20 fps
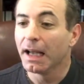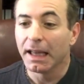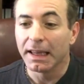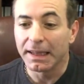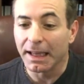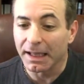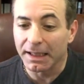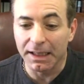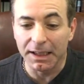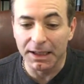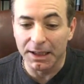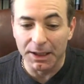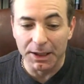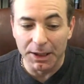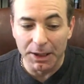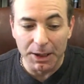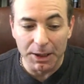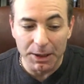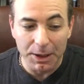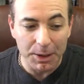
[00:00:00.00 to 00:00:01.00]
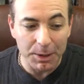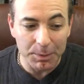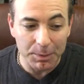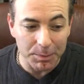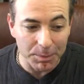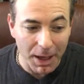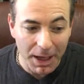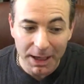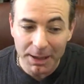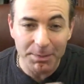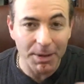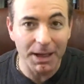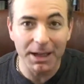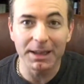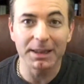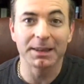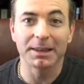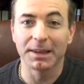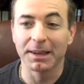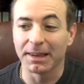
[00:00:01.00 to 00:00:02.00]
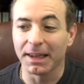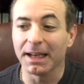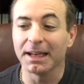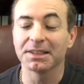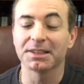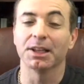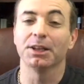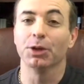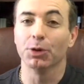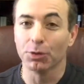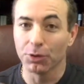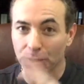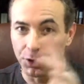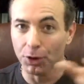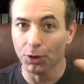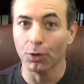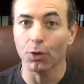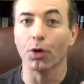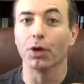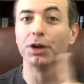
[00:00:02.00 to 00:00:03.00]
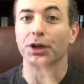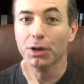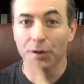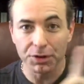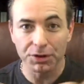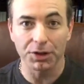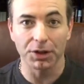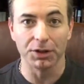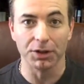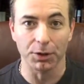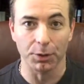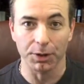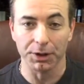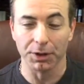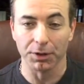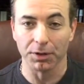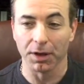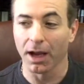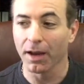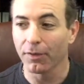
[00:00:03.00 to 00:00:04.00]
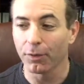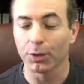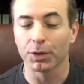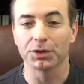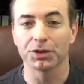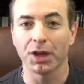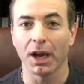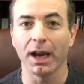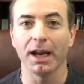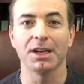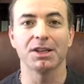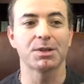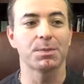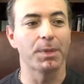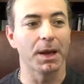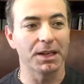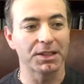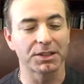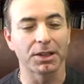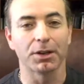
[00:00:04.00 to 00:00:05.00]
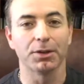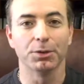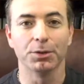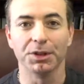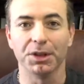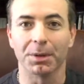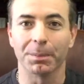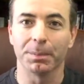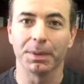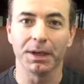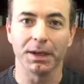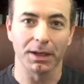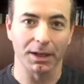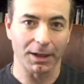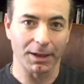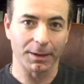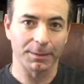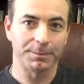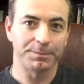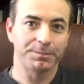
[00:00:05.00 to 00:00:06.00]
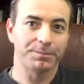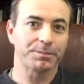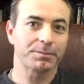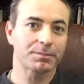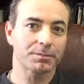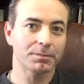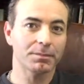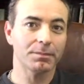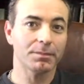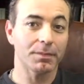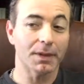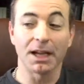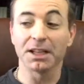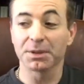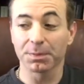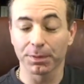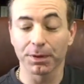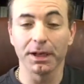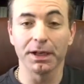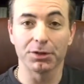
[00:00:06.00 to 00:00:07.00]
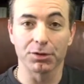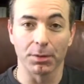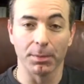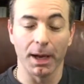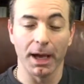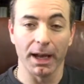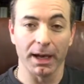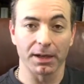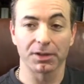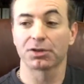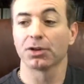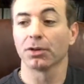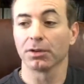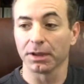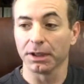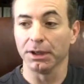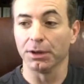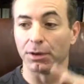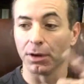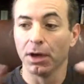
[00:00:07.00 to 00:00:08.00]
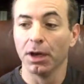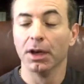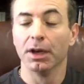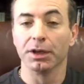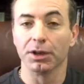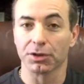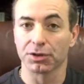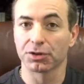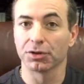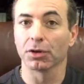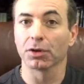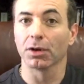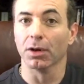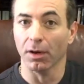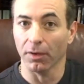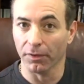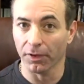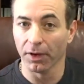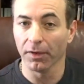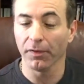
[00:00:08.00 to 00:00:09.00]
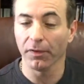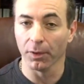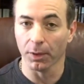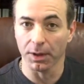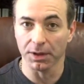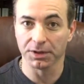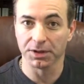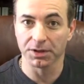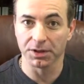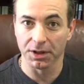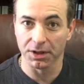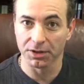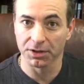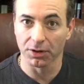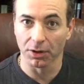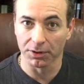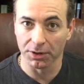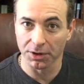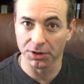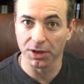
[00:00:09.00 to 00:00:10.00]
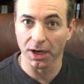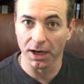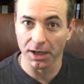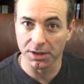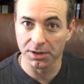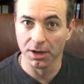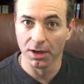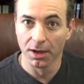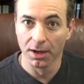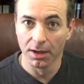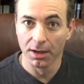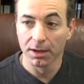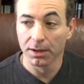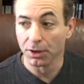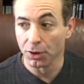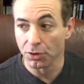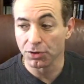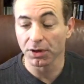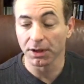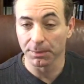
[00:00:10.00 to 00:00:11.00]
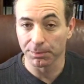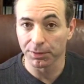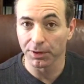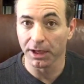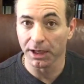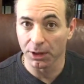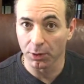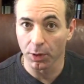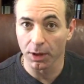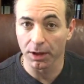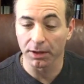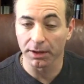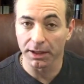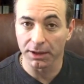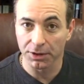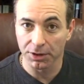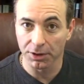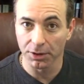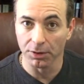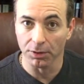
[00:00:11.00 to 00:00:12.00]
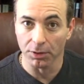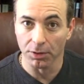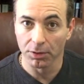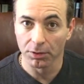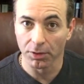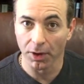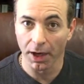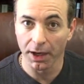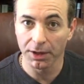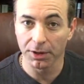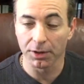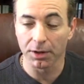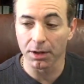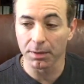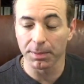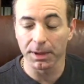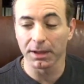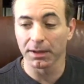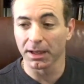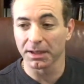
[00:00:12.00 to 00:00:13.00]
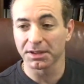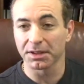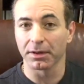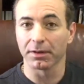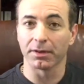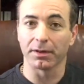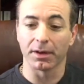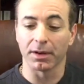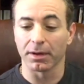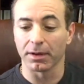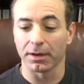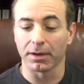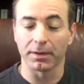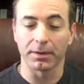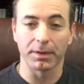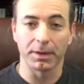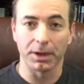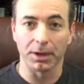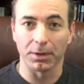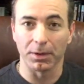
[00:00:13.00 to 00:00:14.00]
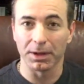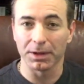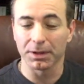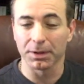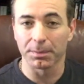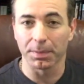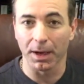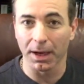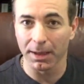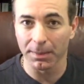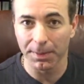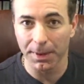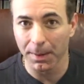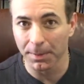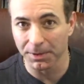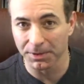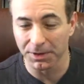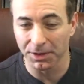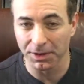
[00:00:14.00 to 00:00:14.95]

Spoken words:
that many things that you do or used to do in your life will change based on who you're being. It's pretty dramatic. Certainly your circle of influence is going to start to change usually pretty quickly too, right? You're going to be less into buying people's